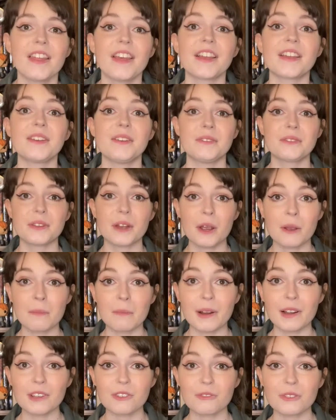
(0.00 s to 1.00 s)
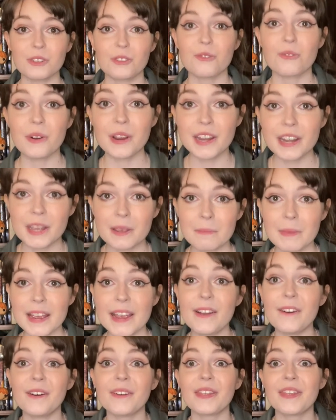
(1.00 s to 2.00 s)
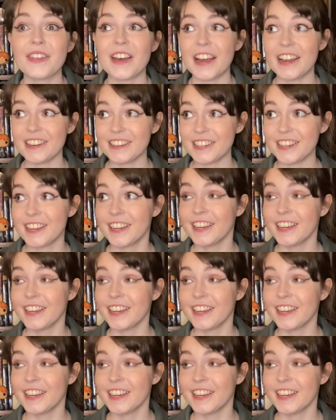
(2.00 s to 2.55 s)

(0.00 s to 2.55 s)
Thank you so much for joining me on that